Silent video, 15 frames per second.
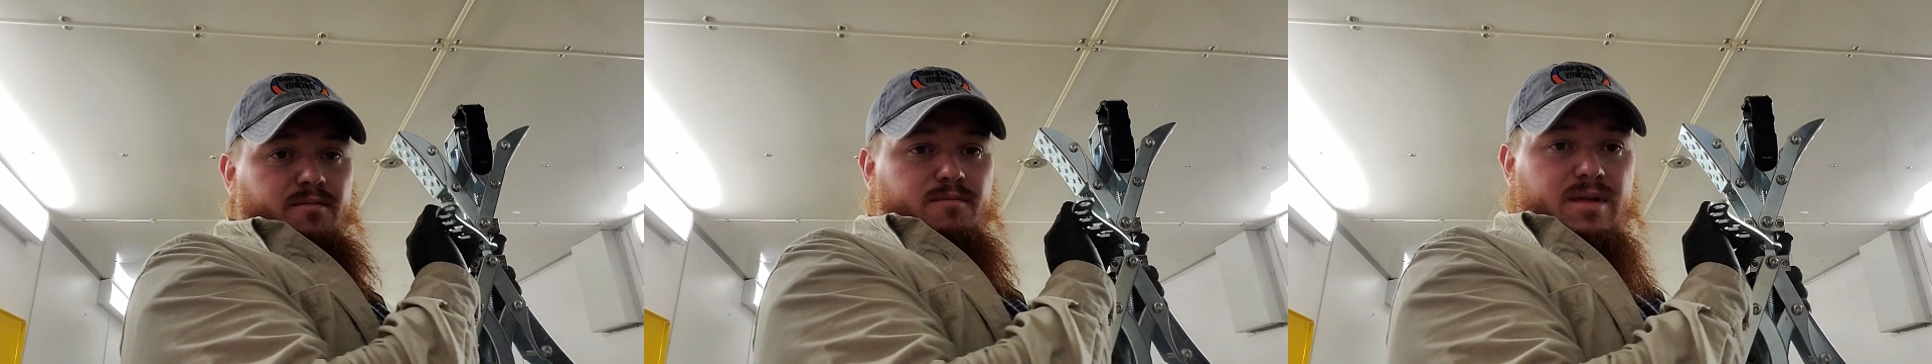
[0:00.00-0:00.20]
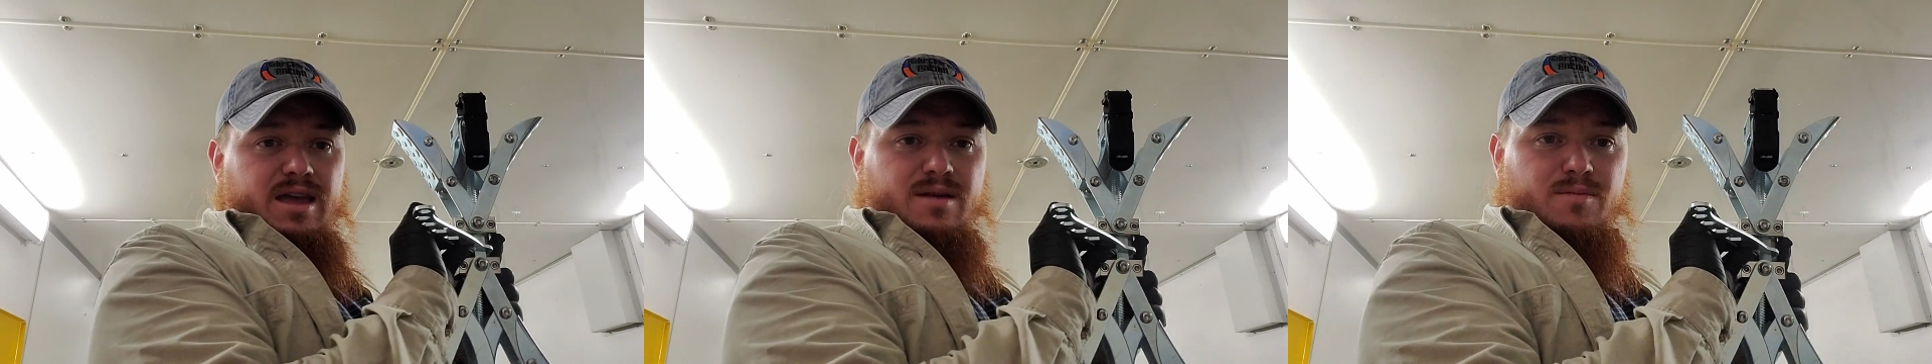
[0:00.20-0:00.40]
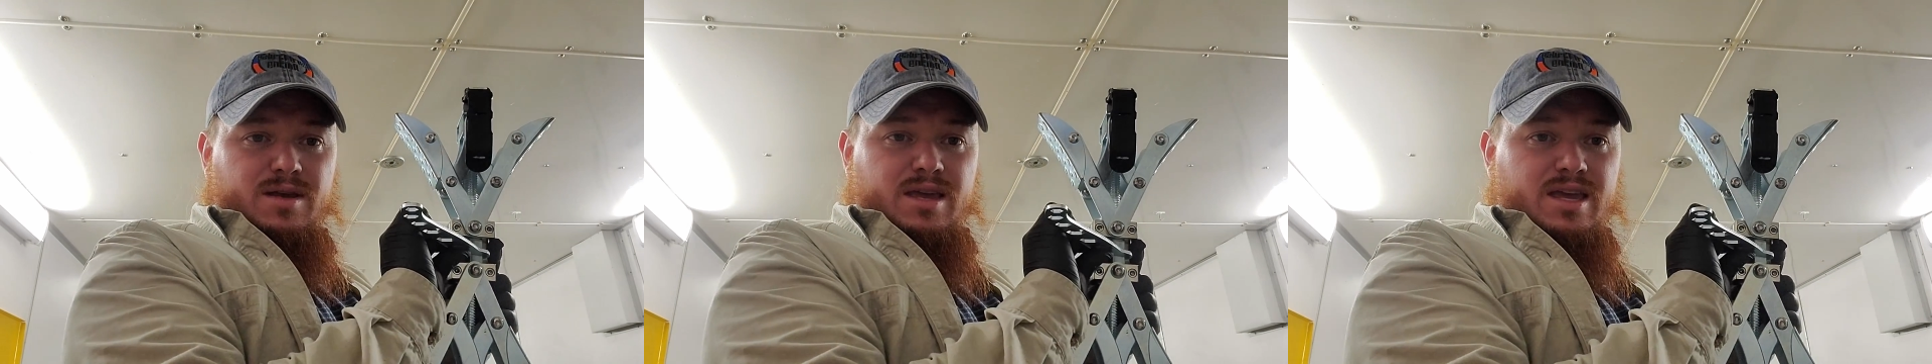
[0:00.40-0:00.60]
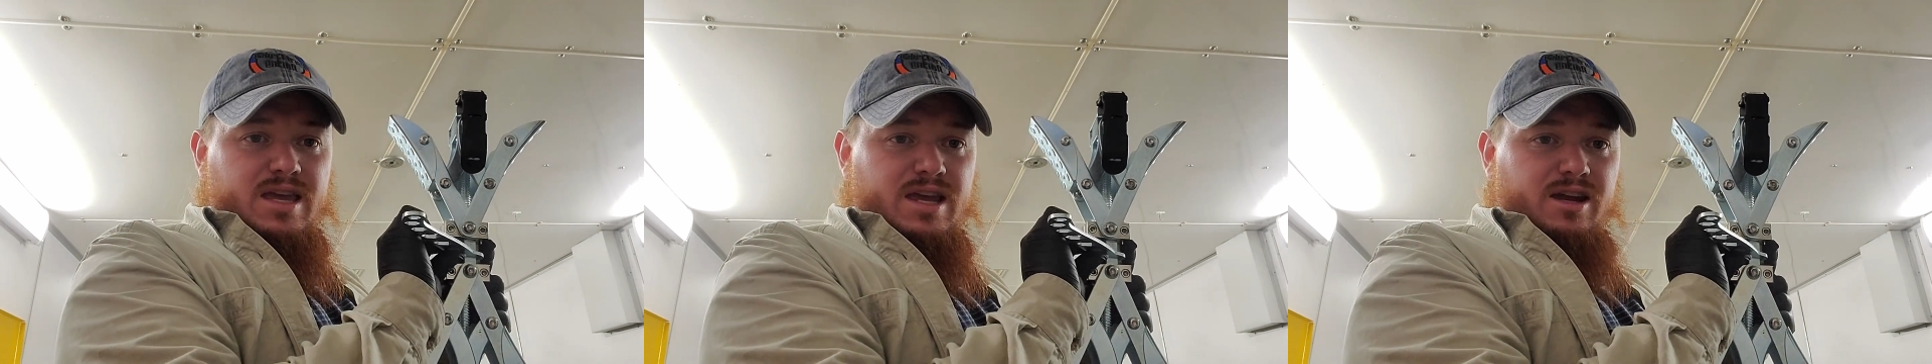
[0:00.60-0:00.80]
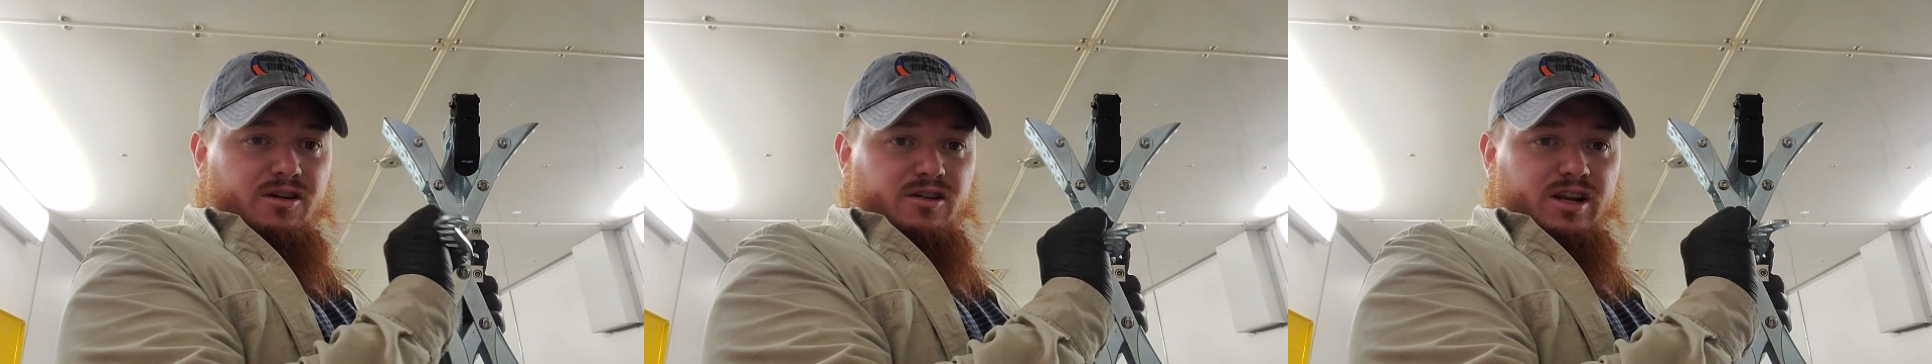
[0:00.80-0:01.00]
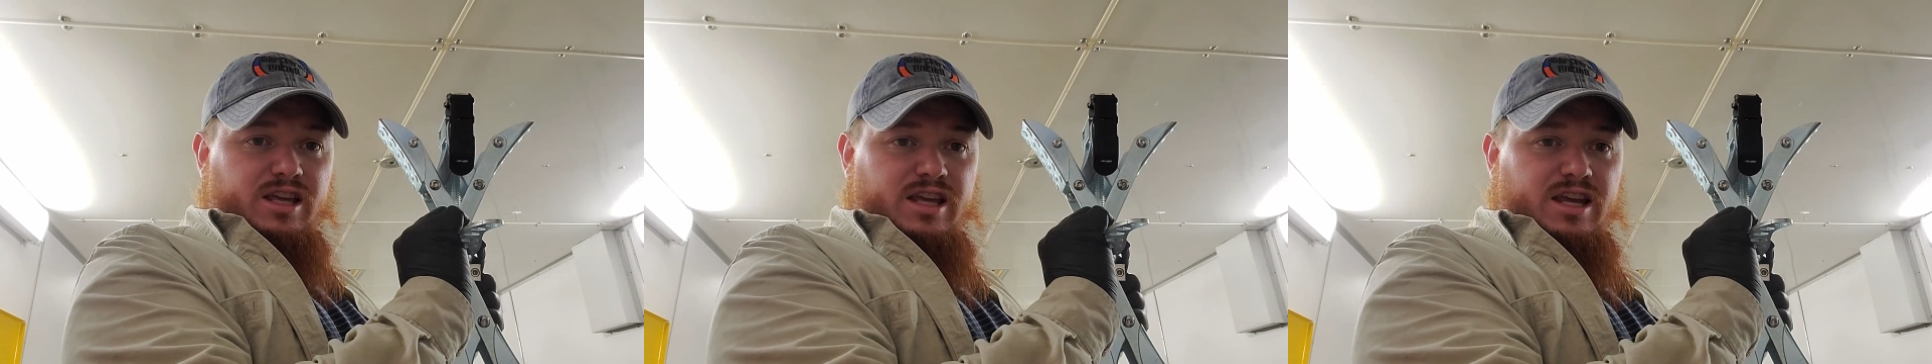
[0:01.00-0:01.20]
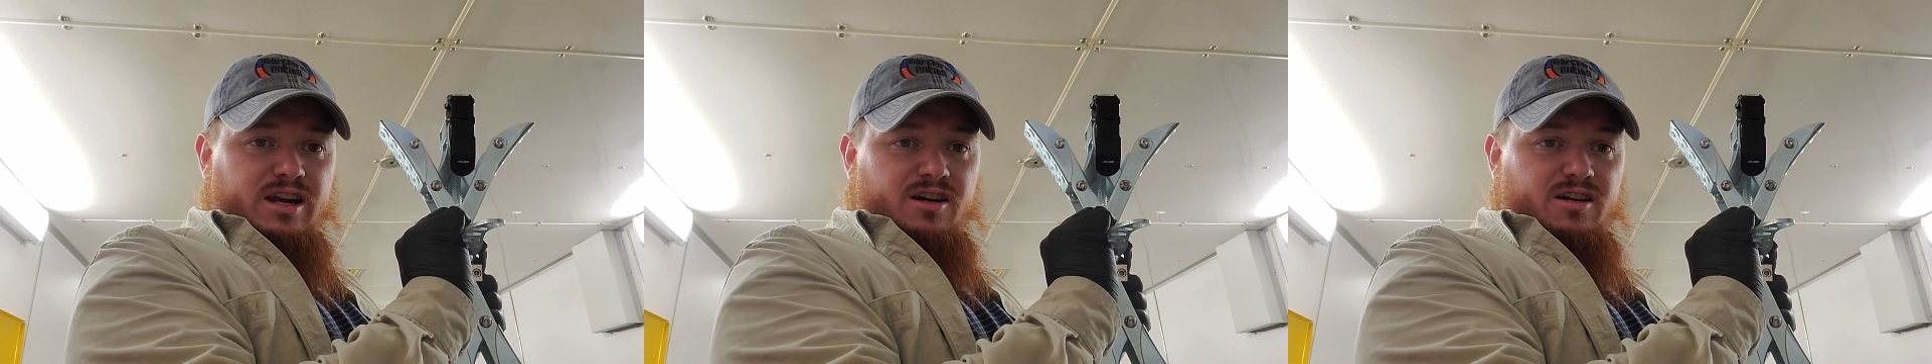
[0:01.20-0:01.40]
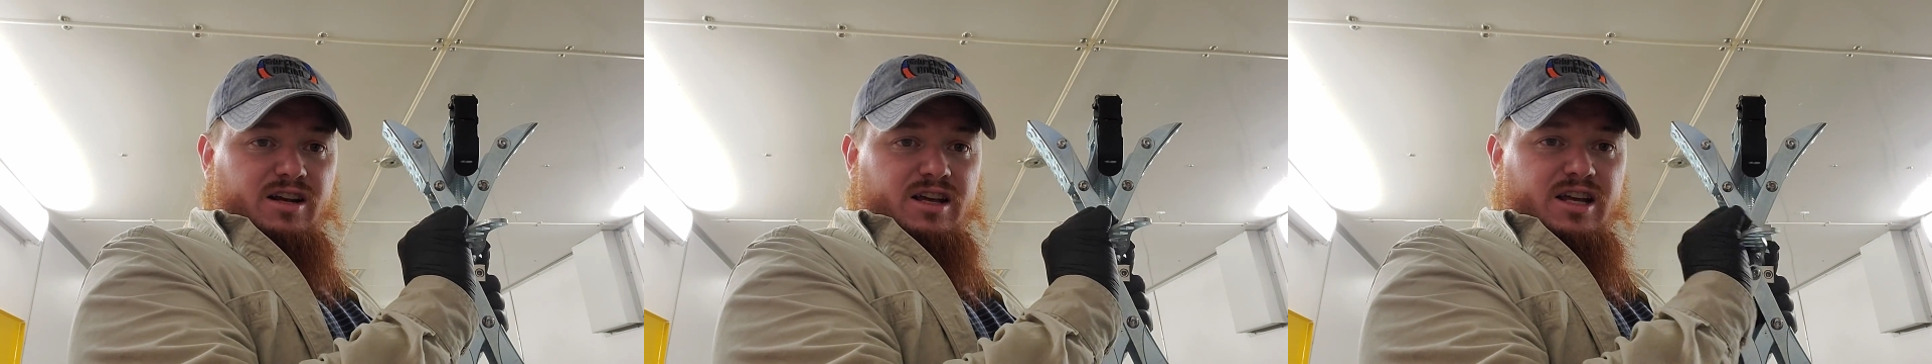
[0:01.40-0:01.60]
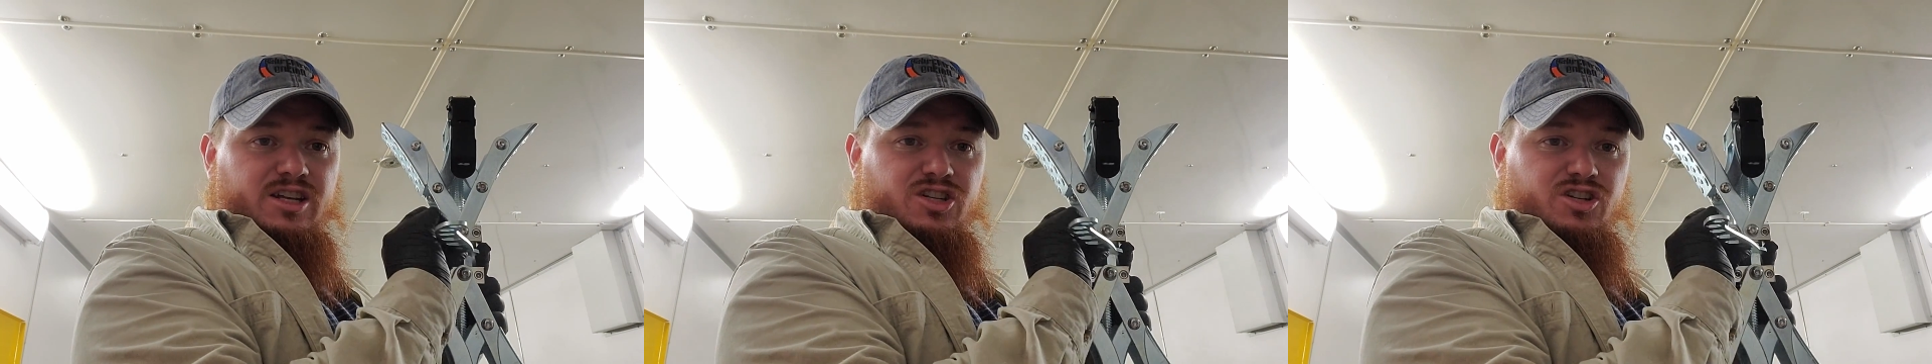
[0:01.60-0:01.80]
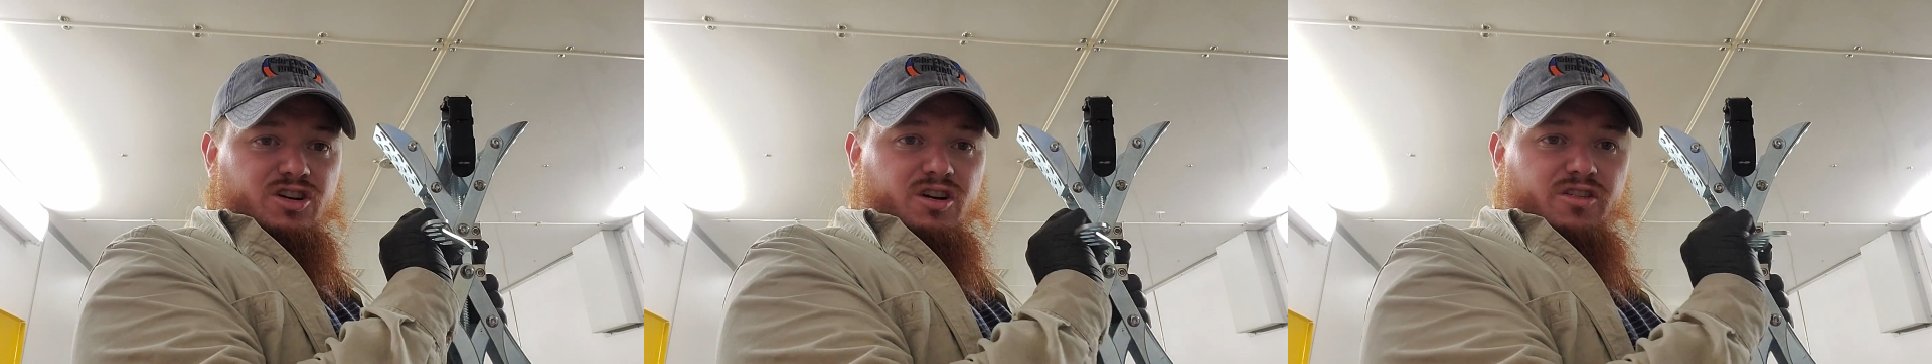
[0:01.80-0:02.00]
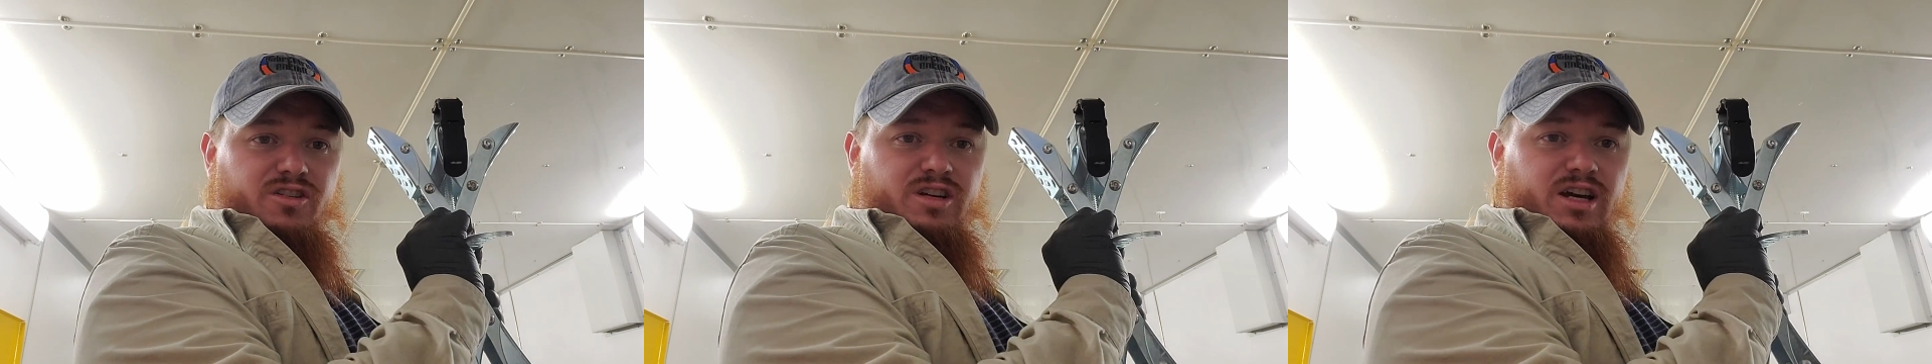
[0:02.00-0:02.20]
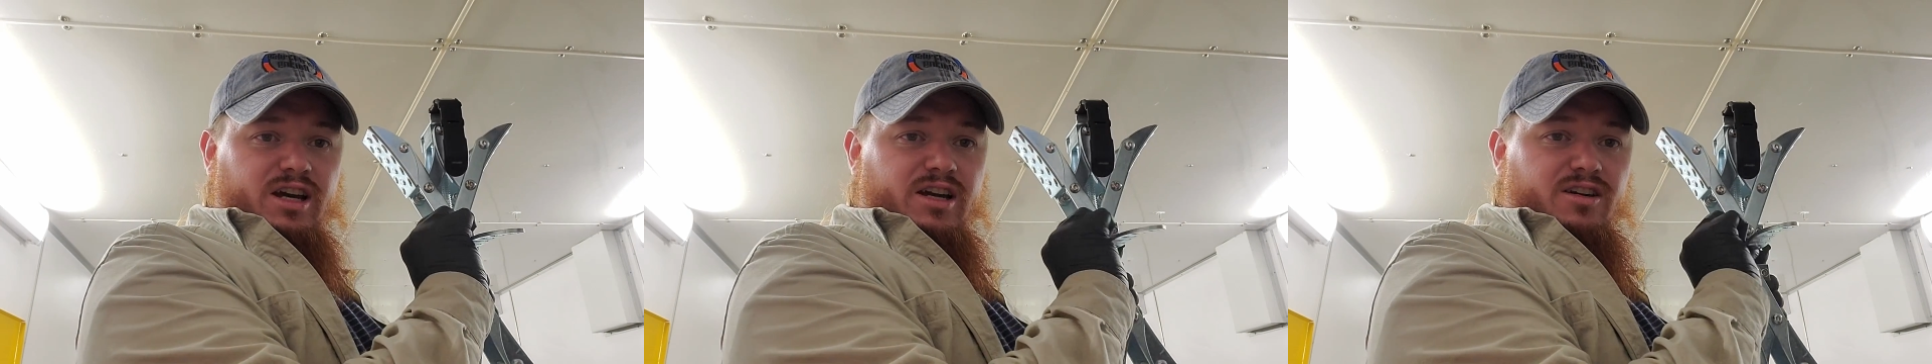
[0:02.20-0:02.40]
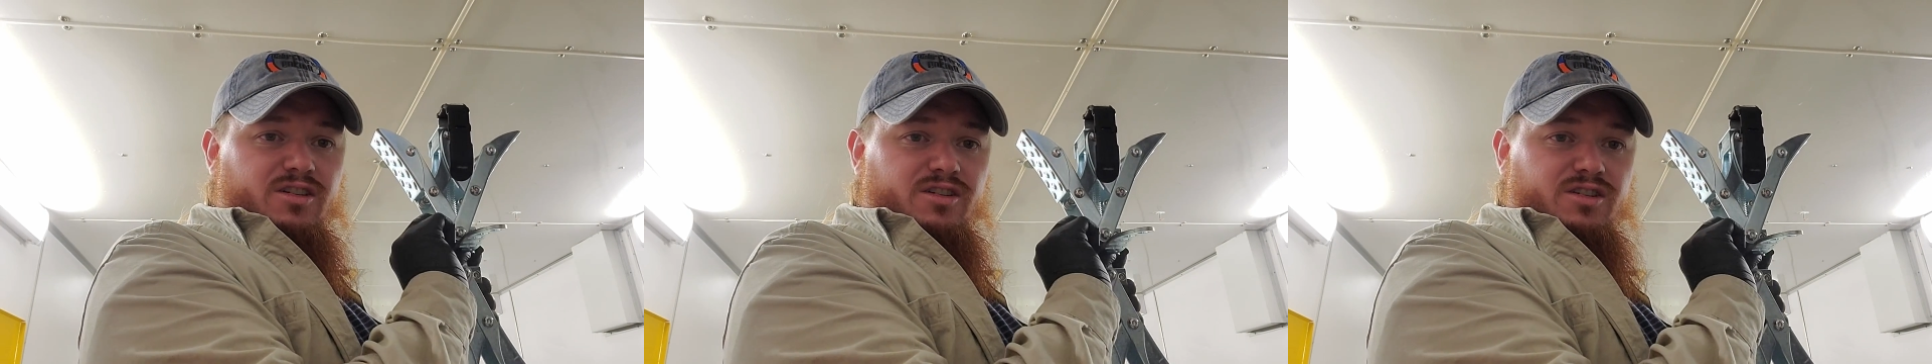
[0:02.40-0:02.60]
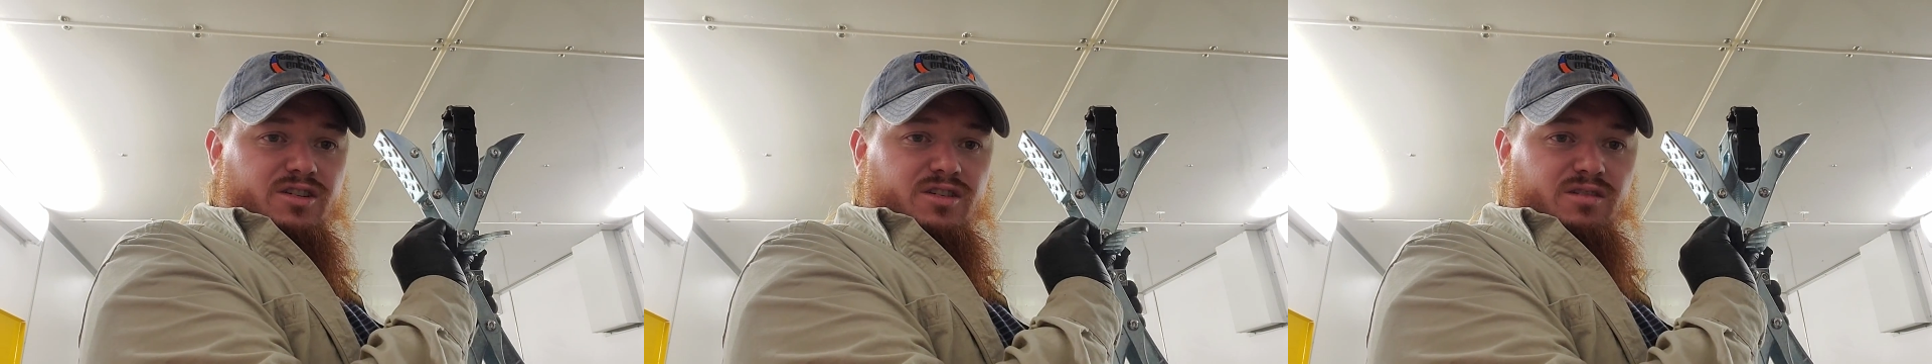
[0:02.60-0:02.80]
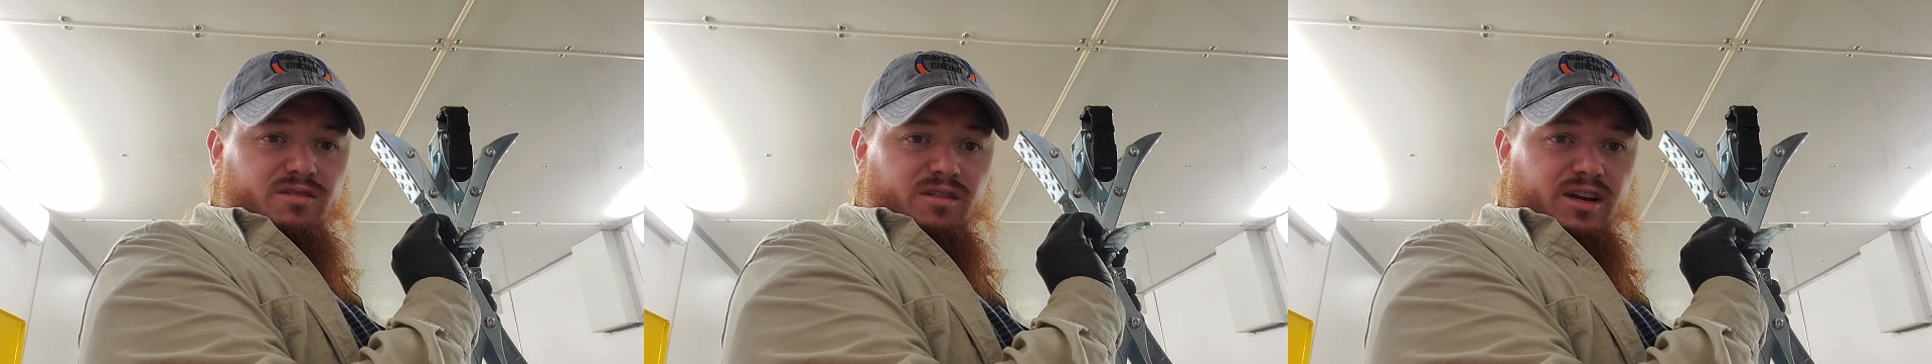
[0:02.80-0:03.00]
maybe here to hit your other tires,